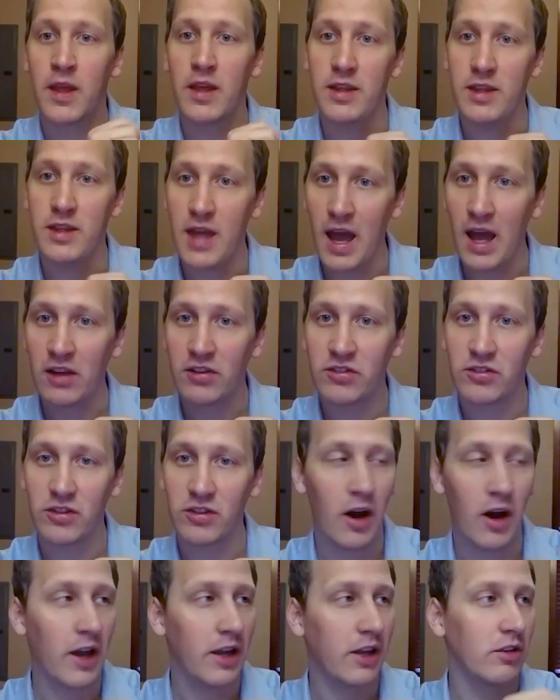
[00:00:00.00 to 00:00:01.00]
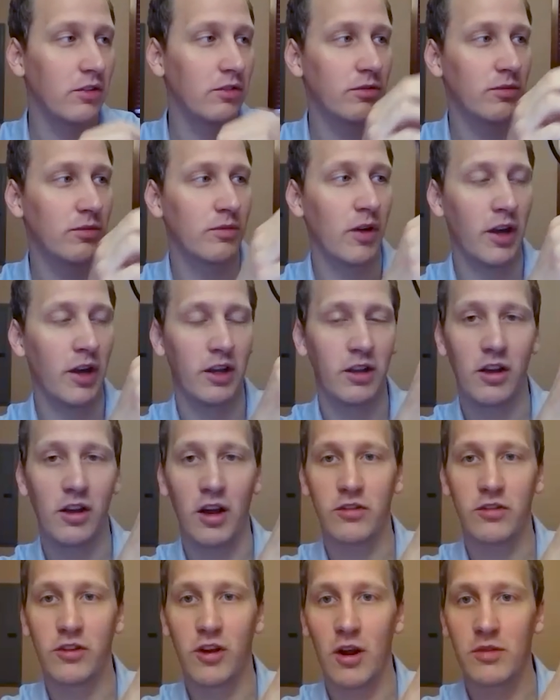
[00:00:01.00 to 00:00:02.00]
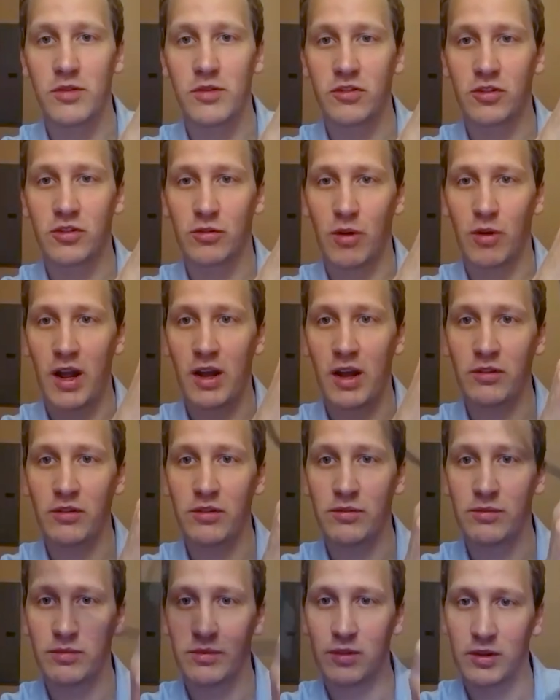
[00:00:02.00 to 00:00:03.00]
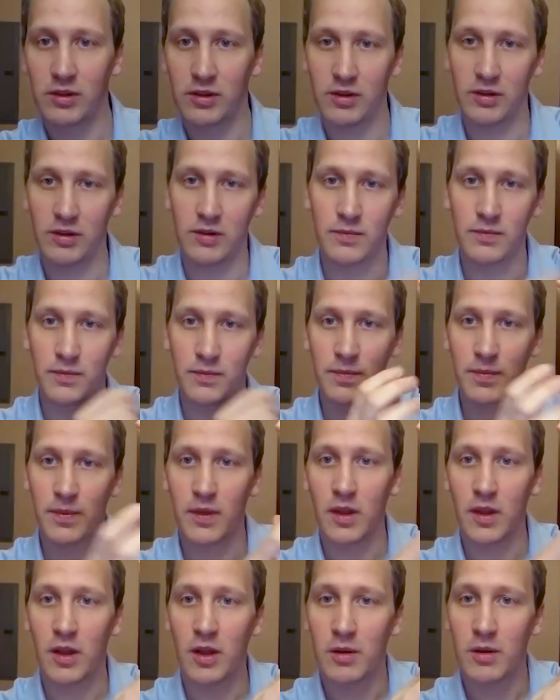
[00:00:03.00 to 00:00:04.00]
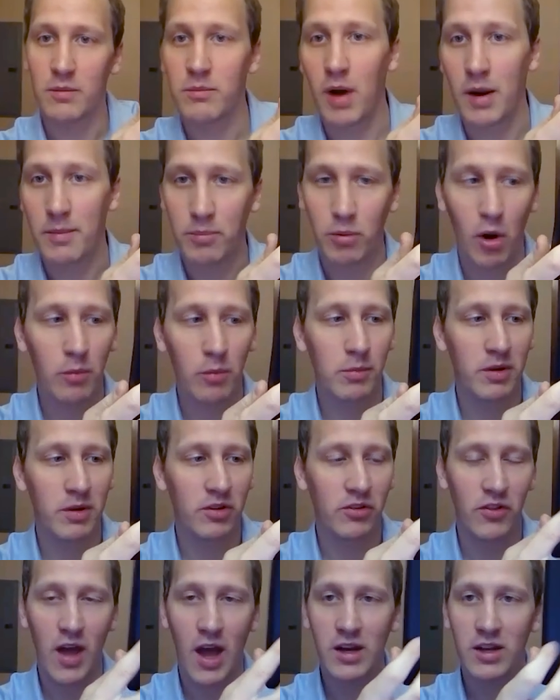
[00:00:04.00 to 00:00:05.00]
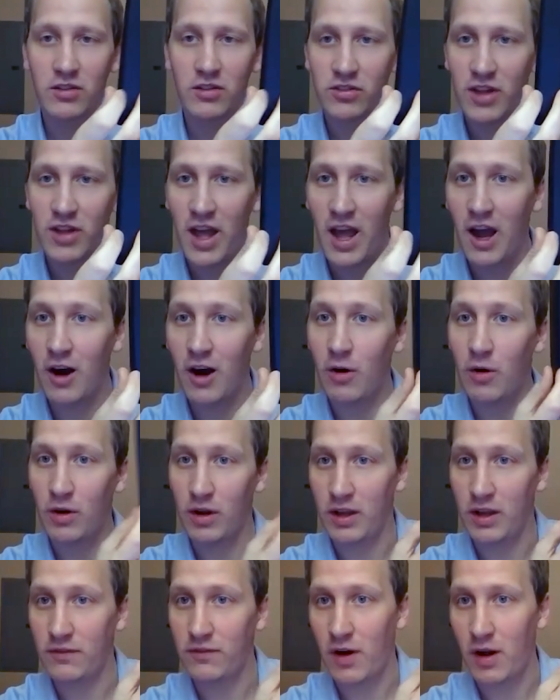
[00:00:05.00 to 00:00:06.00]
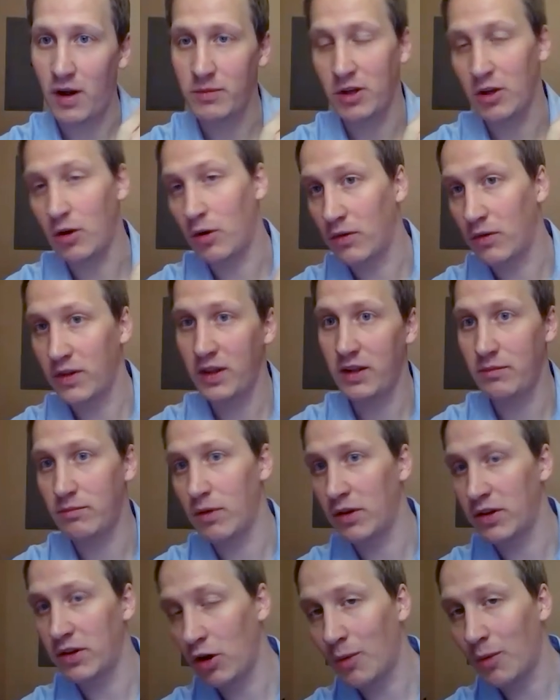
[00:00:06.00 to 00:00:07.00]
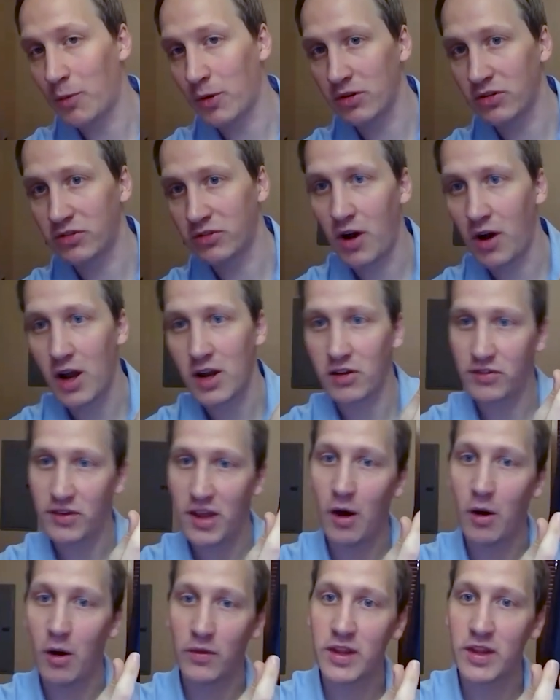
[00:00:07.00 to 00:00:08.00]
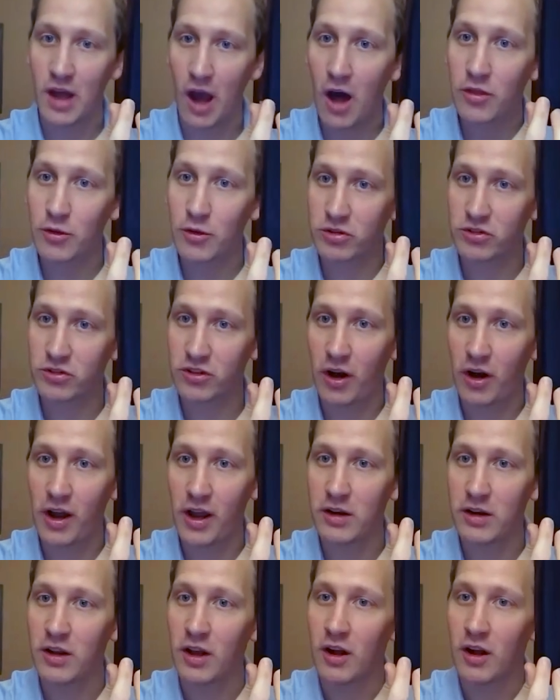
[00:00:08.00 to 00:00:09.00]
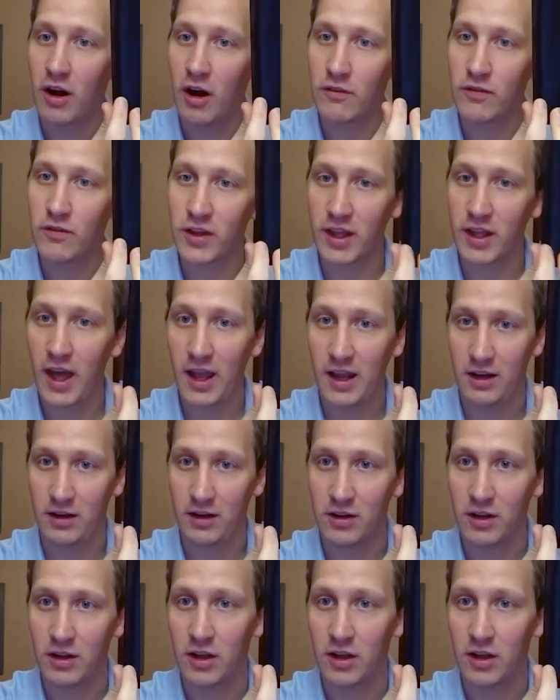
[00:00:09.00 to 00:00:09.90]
Yes, I can kind of turn this around. My problem is then it's now, if I'm on the operative side, it's now on the other side of the gate.